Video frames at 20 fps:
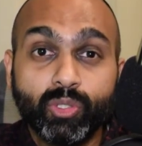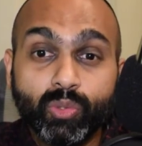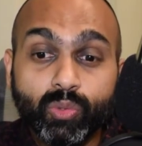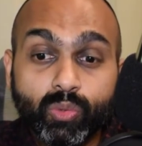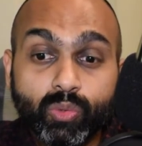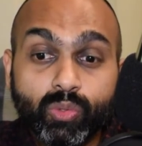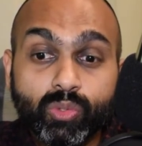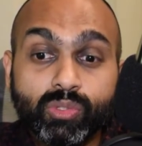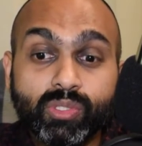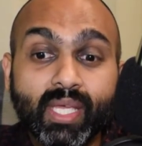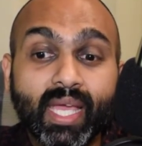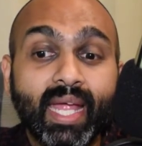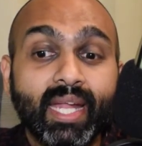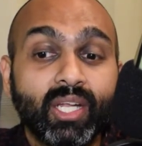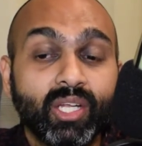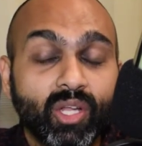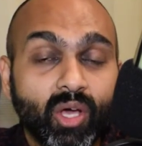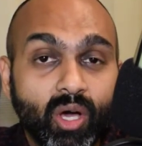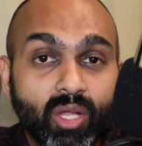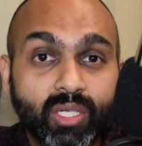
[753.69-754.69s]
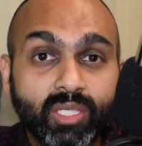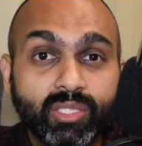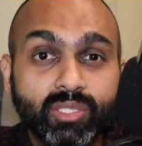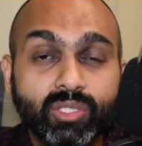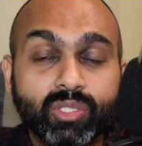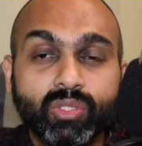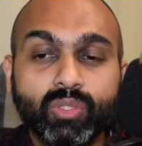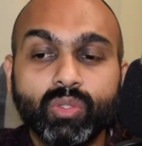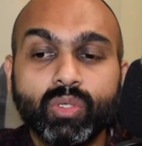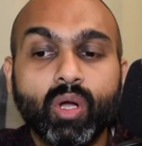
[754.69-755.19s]
tools and
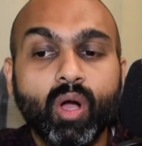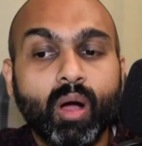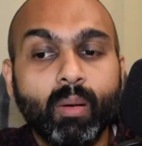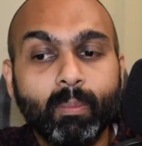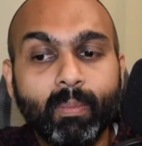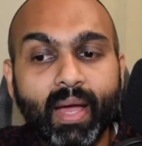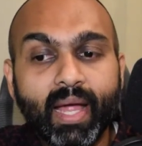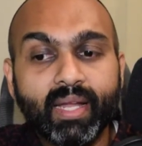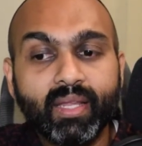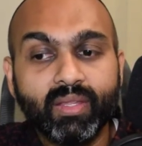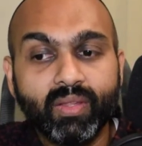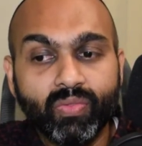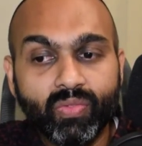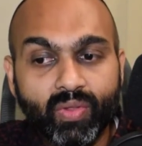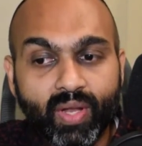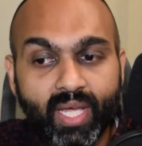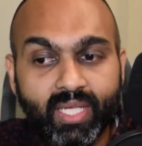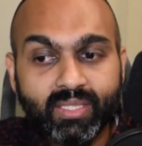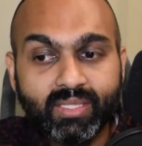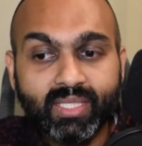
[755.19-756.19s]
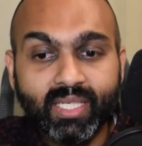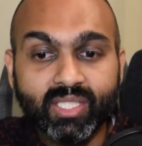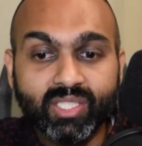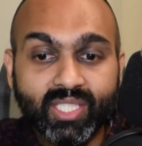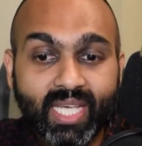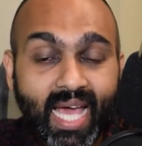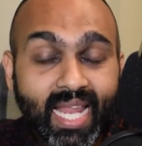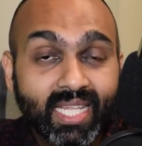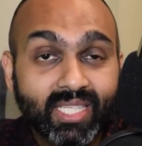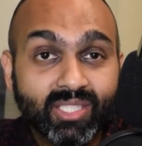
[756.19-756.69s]
knowledge to combat the threats and
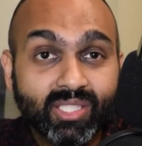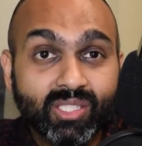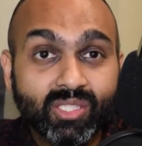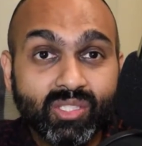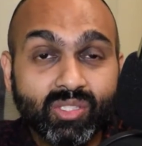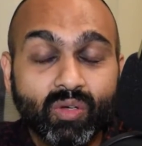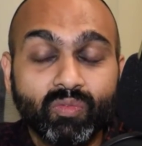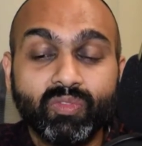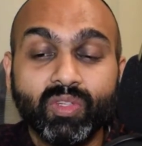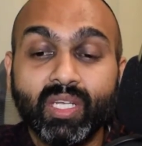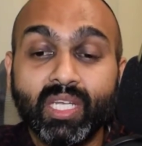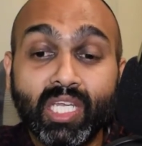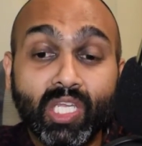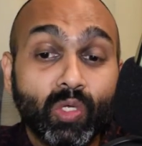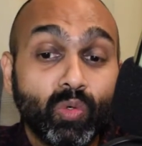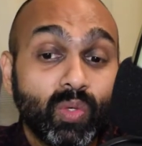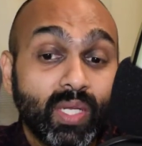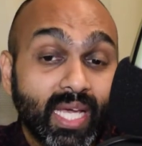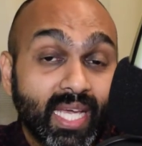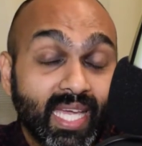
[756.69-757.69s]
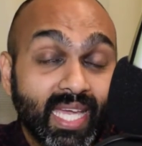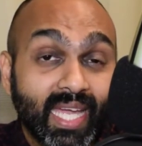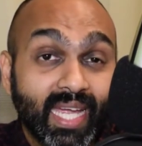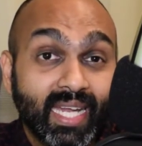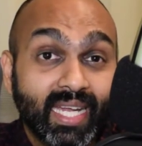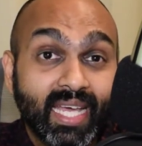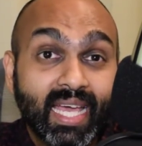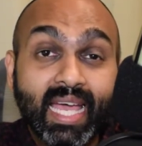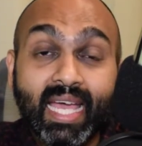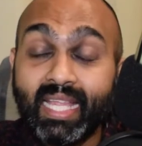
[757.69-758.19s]
challenges of the new decade